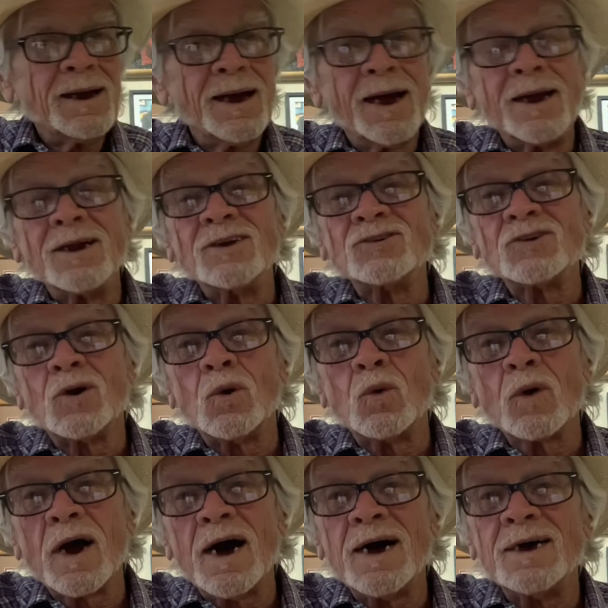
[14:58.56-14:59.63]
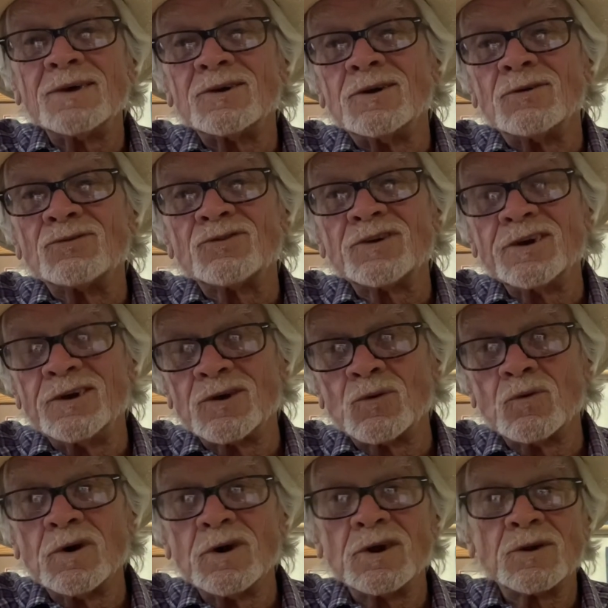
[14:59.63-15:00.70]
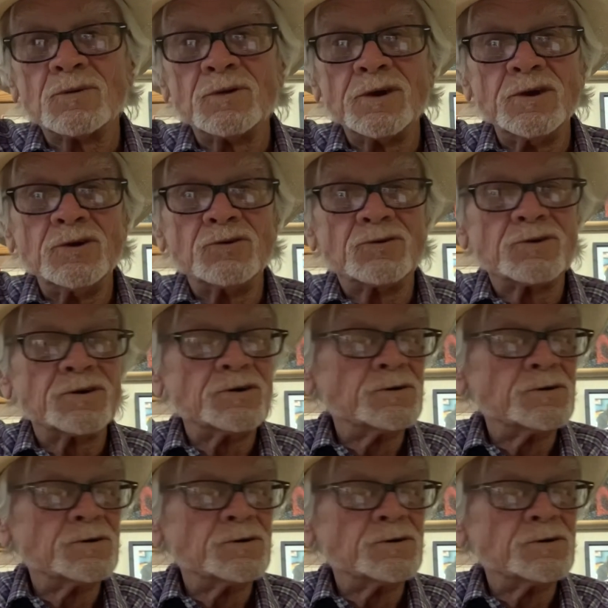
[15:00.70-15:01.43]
And And us old guys don't see as well as we used to.